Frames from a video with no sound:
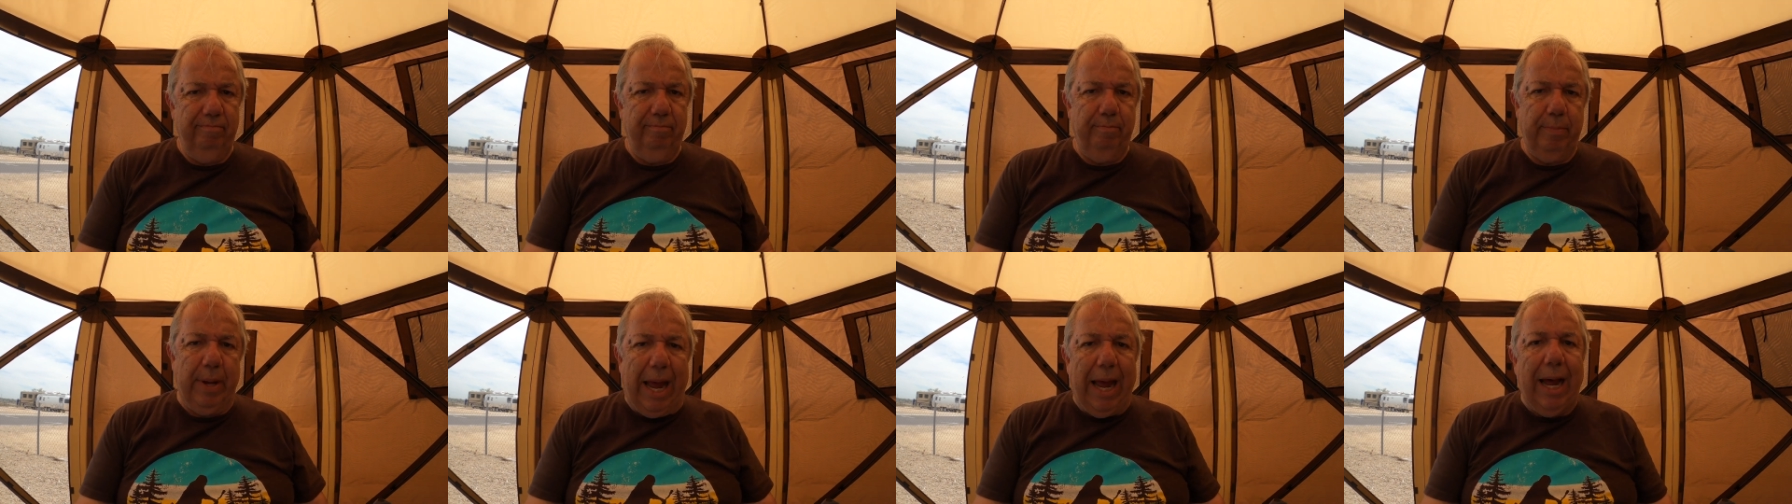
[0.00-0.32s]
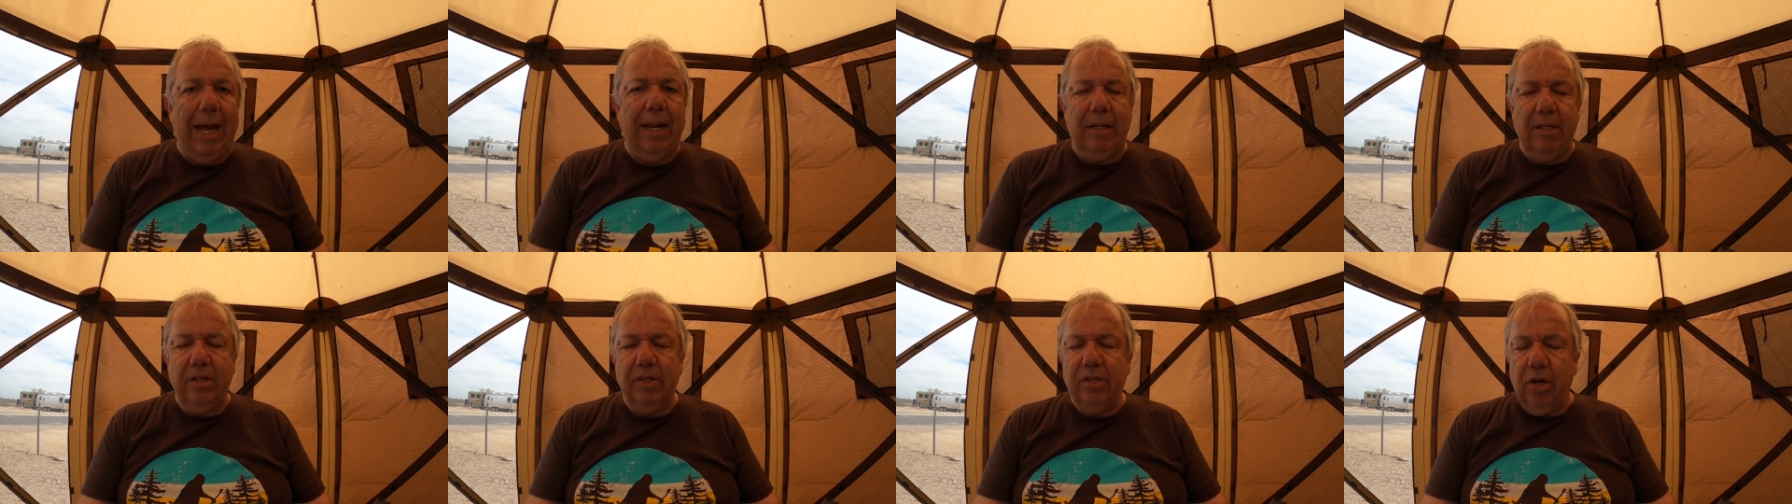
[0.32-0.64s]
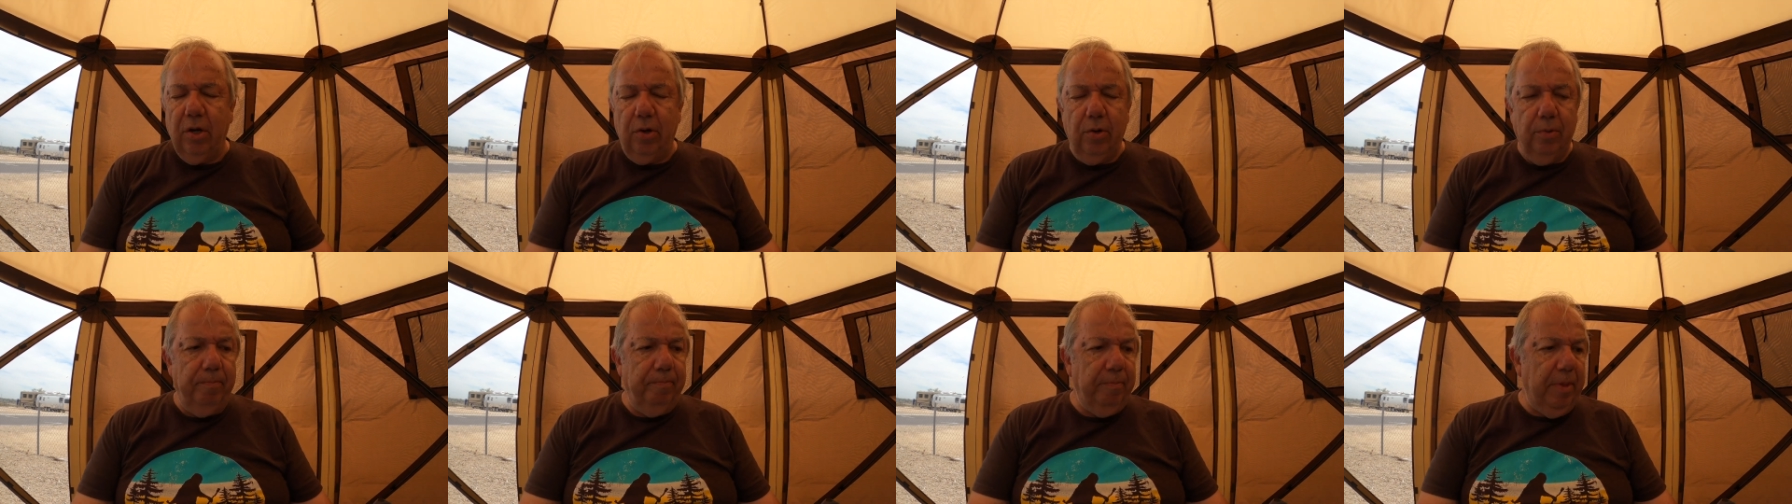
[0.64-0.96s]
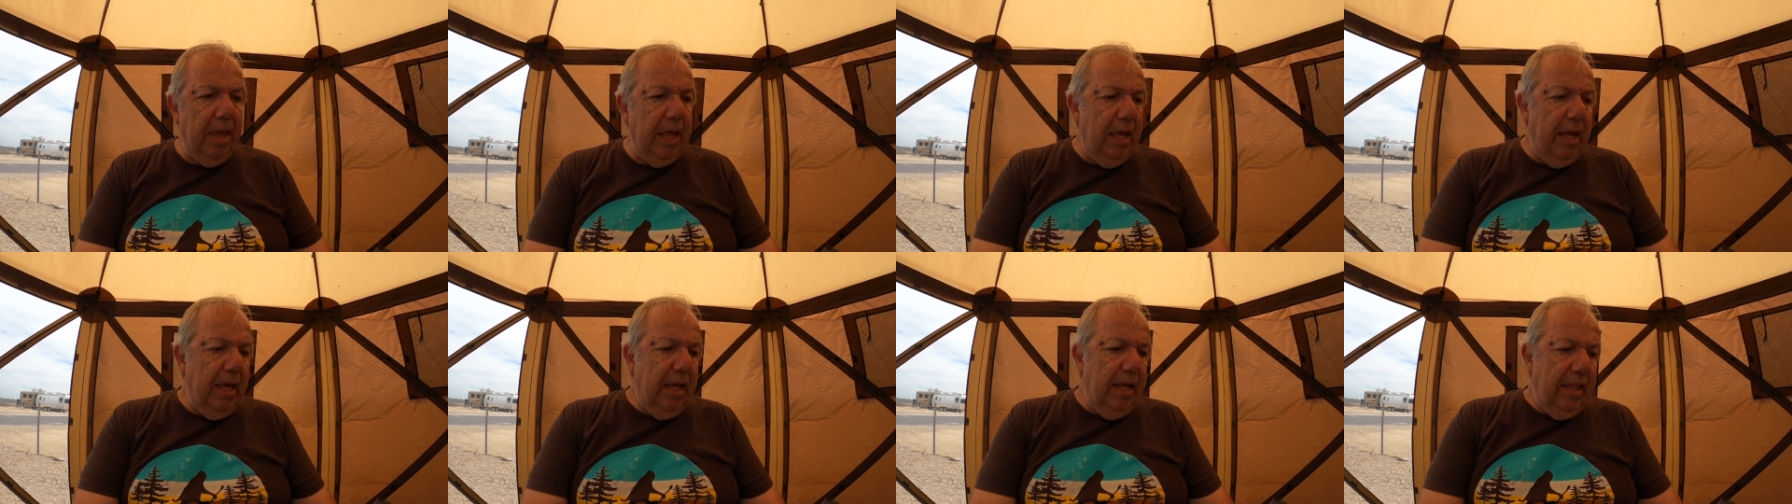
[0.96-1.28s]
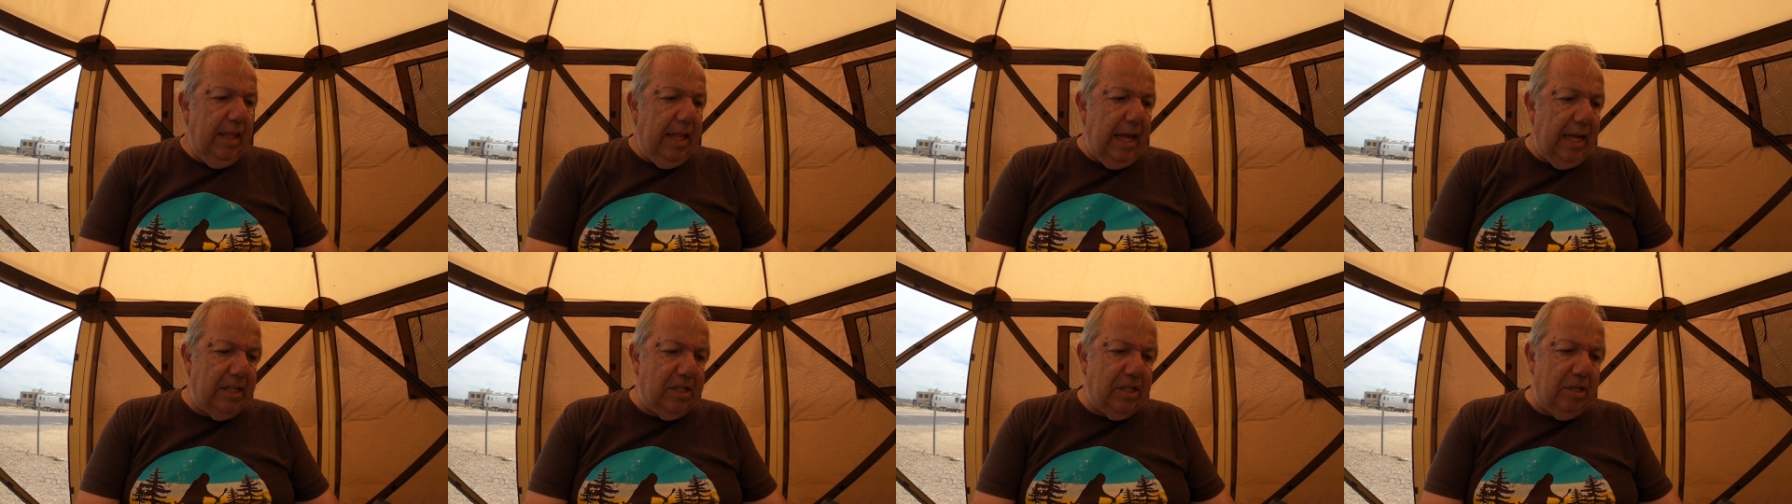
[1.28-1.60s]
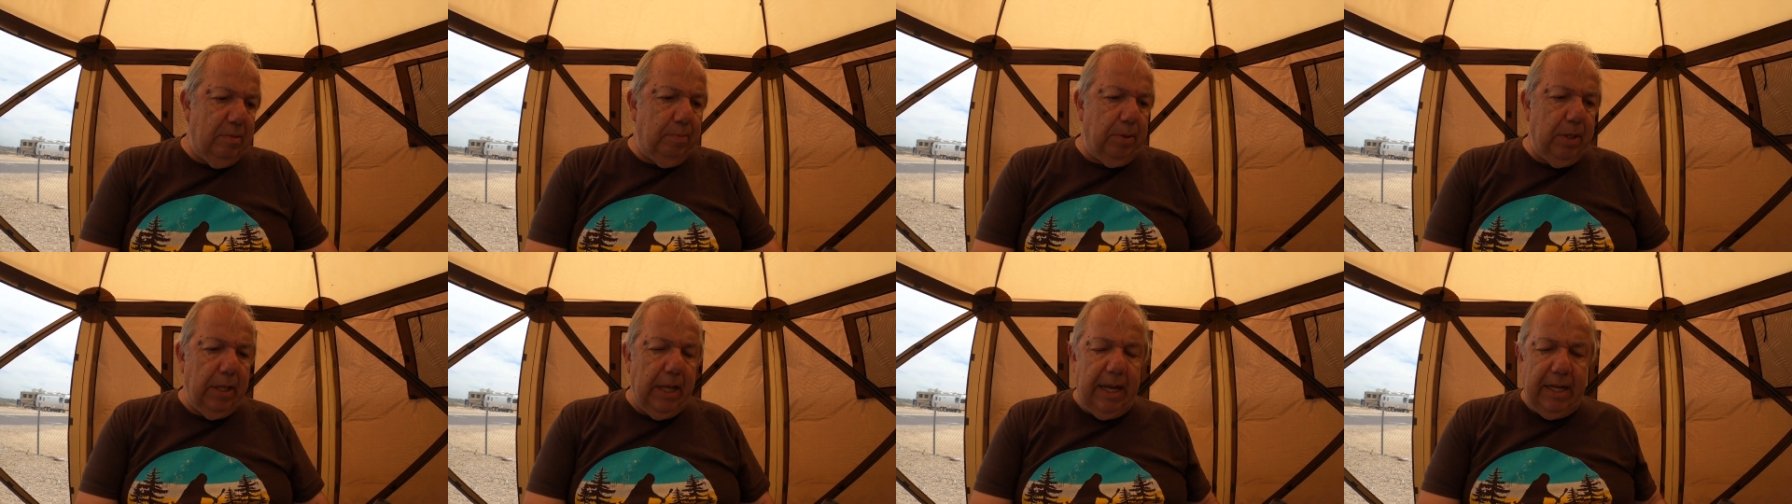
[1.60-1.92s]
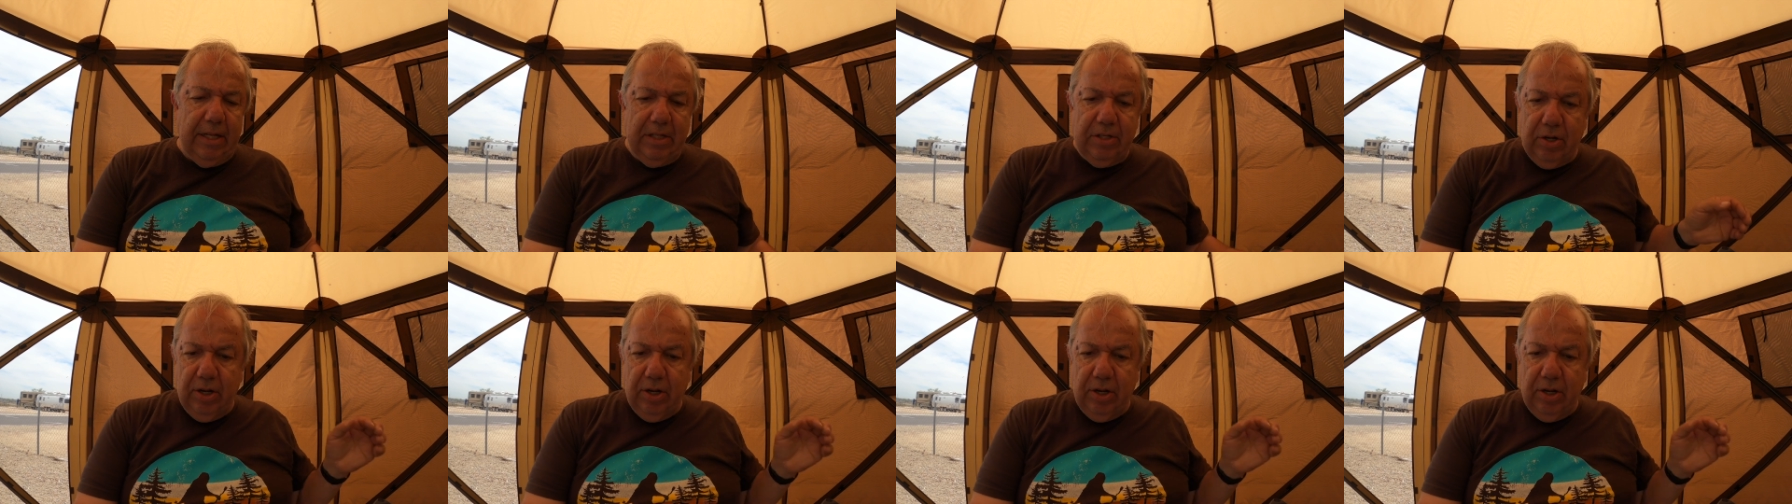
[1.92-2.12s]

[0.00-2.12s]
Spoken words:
bad. So that's the plan.